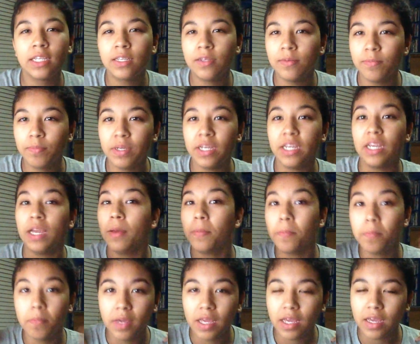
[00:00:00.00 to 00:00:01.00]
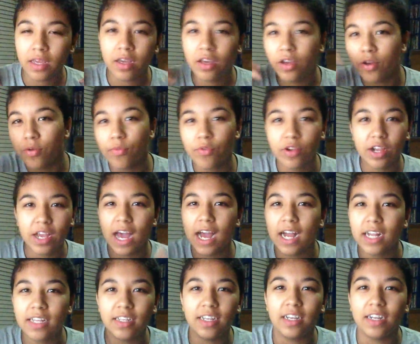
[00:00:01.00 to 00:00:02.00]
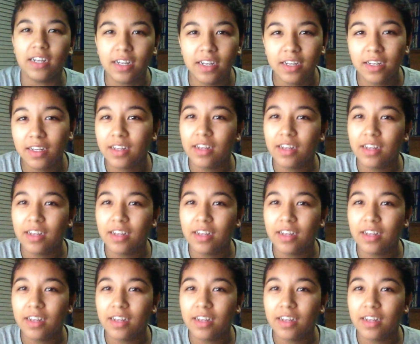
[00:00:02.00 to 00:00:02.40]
to be me reacting